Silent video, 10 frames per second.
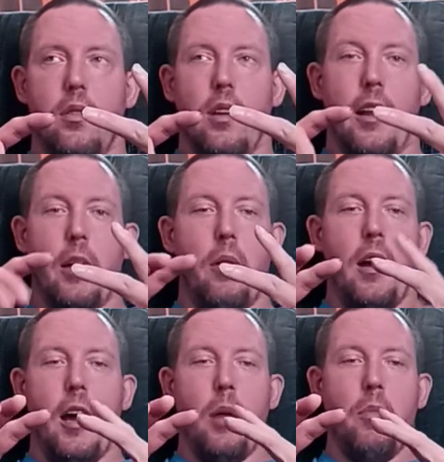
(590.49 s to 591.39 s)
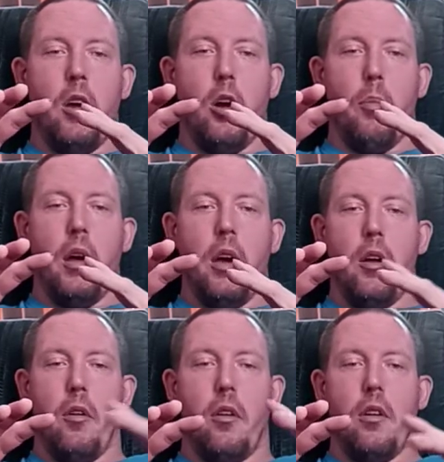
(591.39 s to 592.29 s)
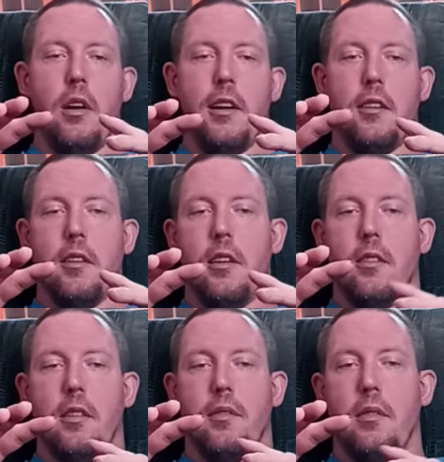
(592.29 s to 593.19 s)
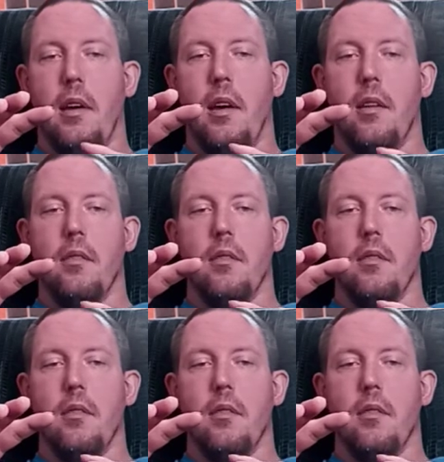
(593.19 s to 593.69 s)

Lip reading: I never had made her mad or anything like that.